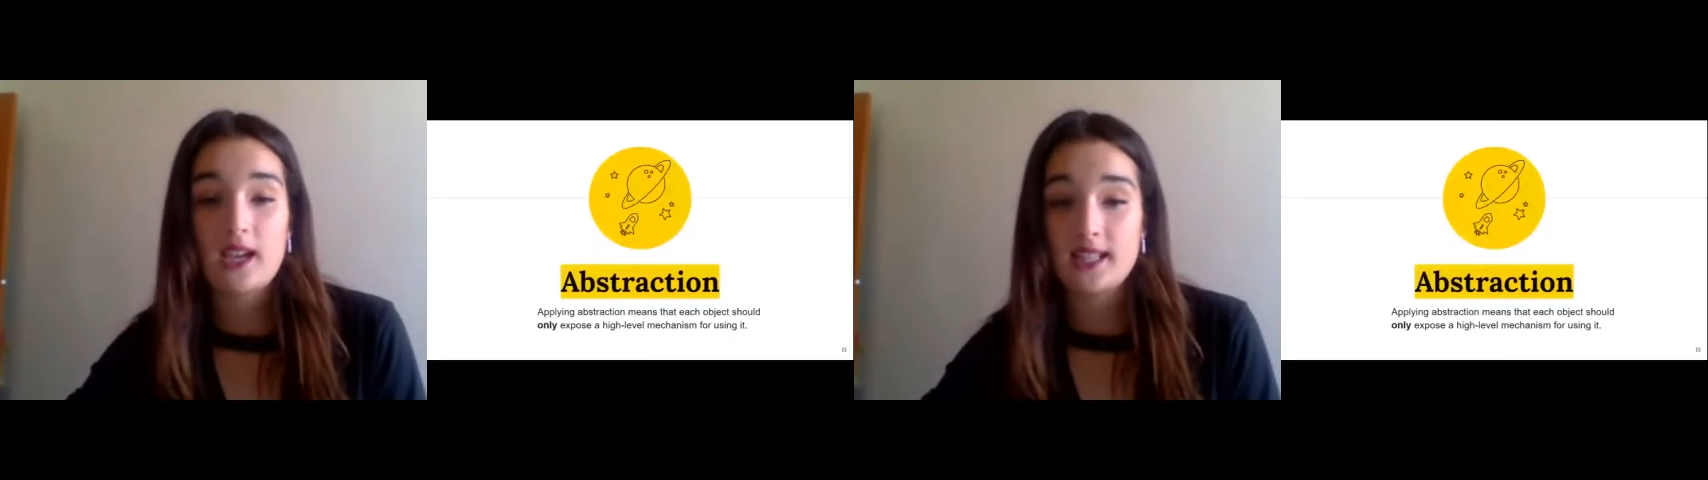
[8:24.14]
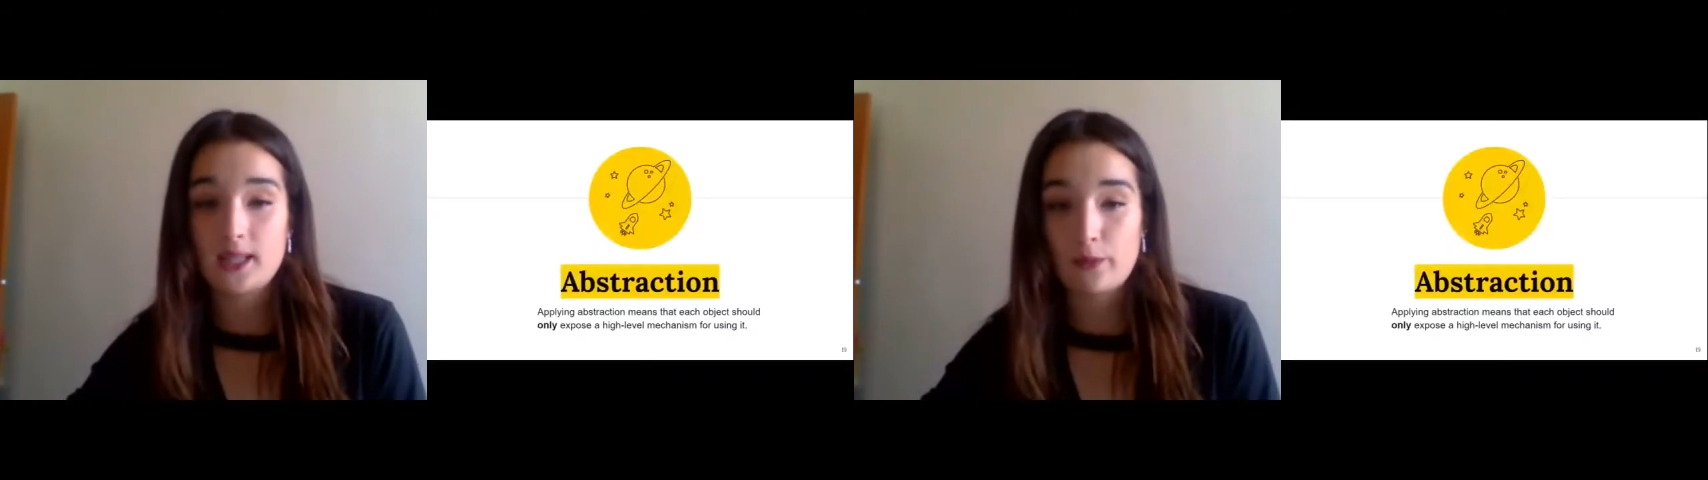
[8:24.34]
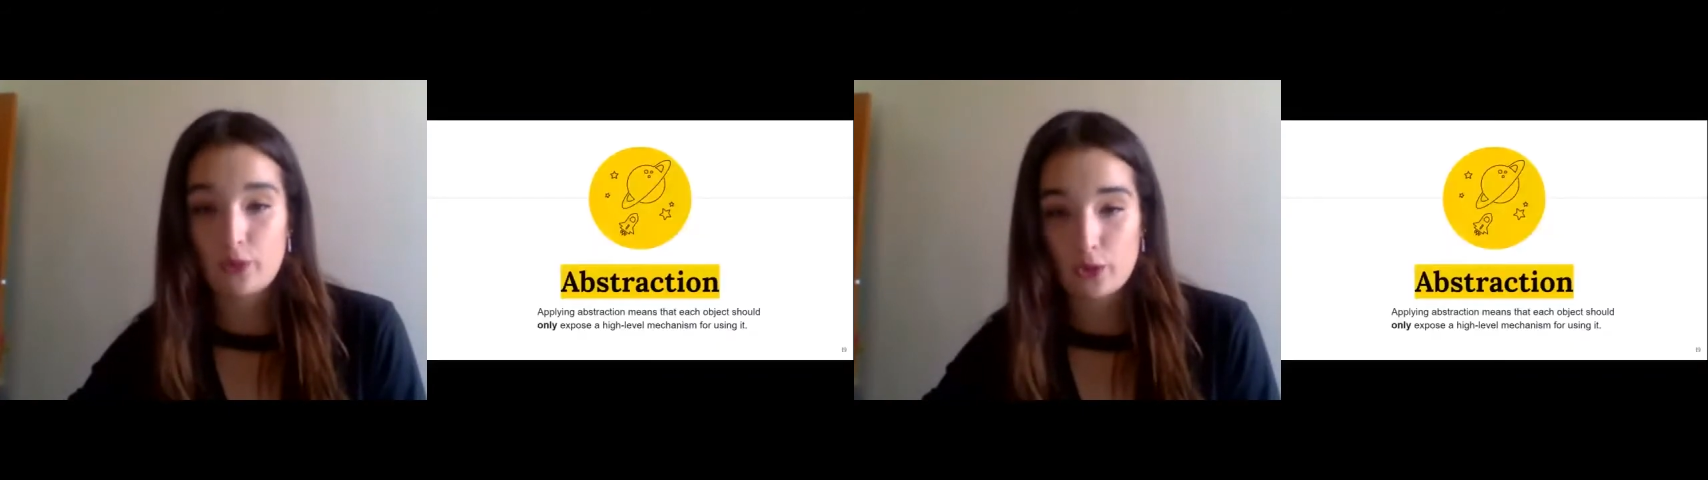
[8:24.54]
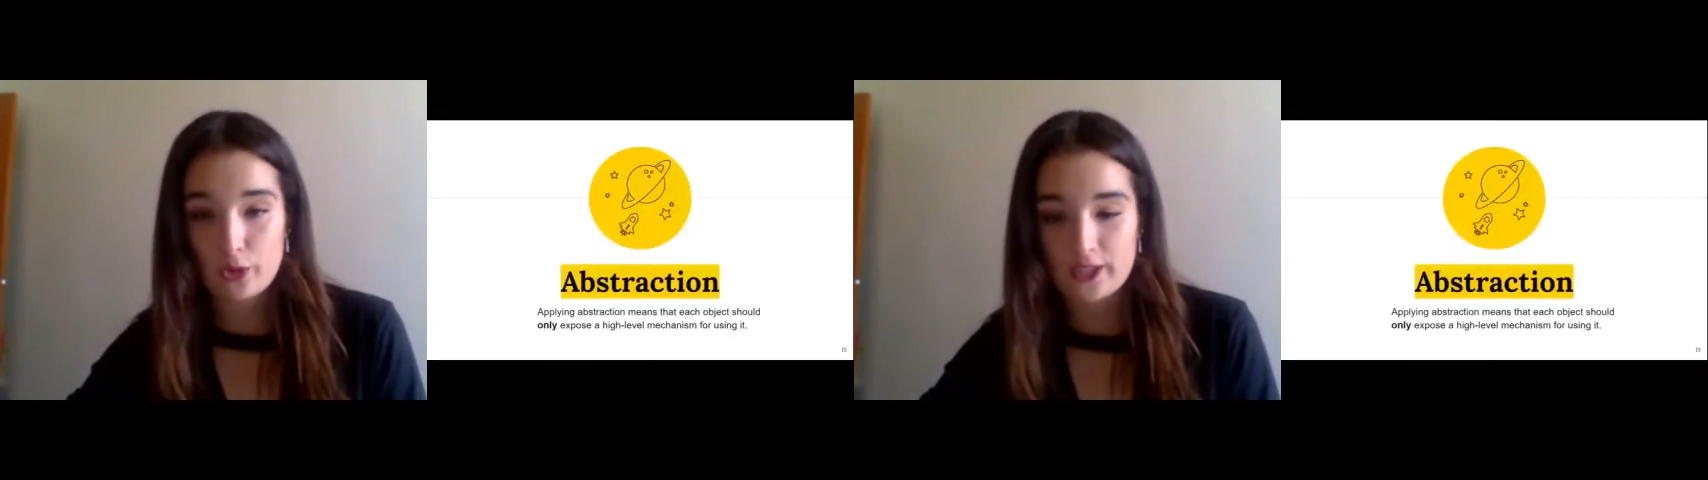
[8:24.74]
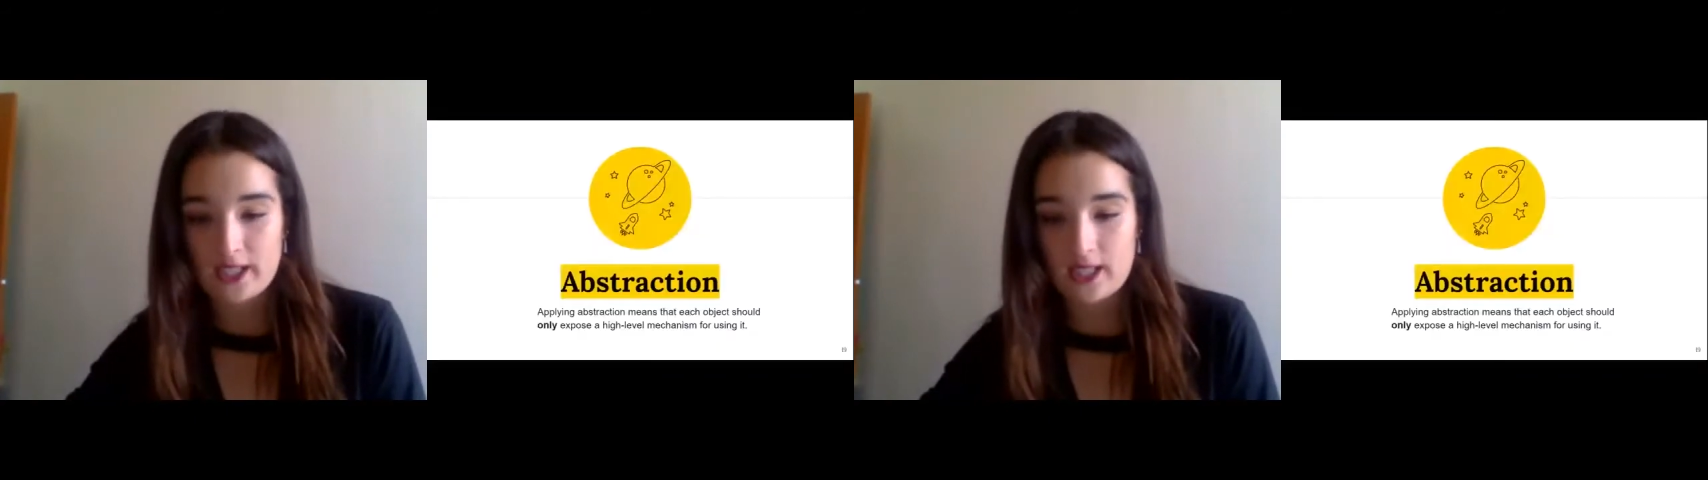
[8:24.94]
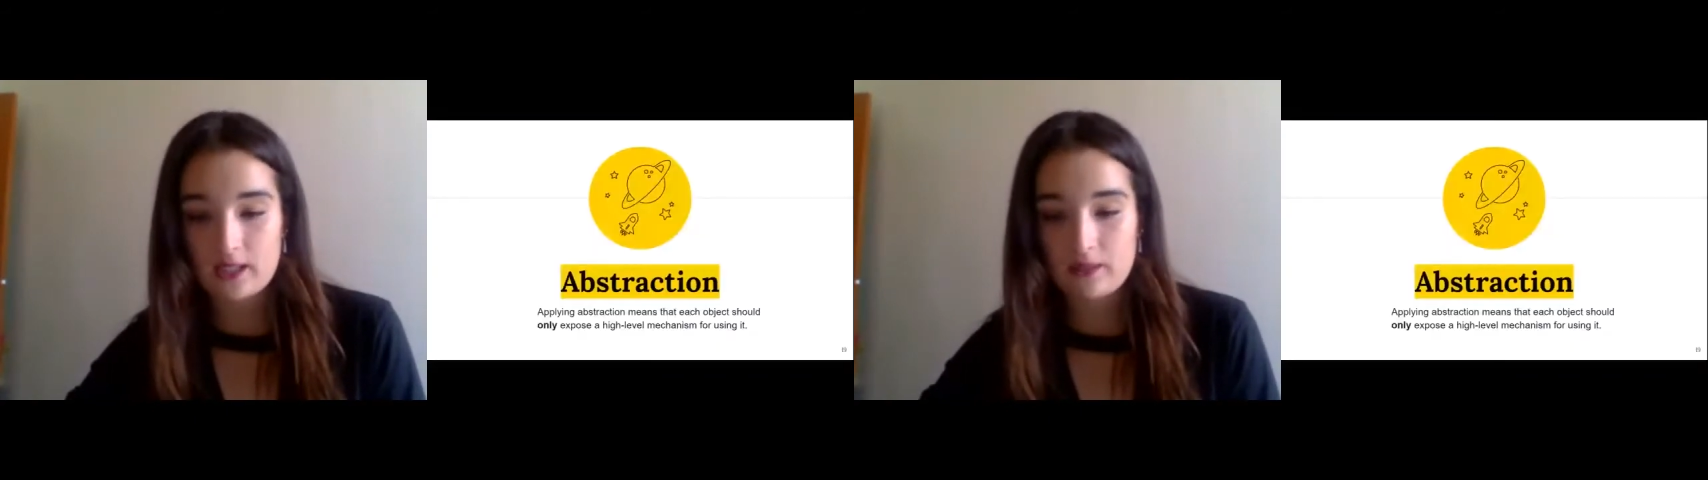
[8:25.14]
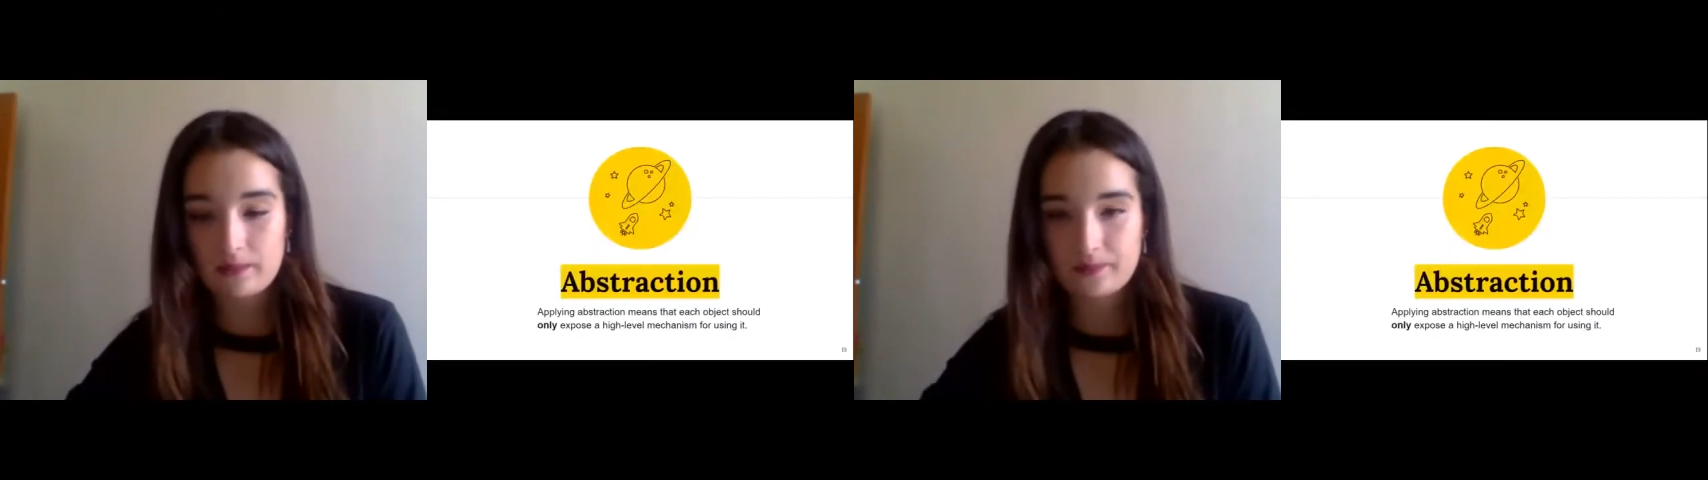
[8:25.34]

mechanism for using it.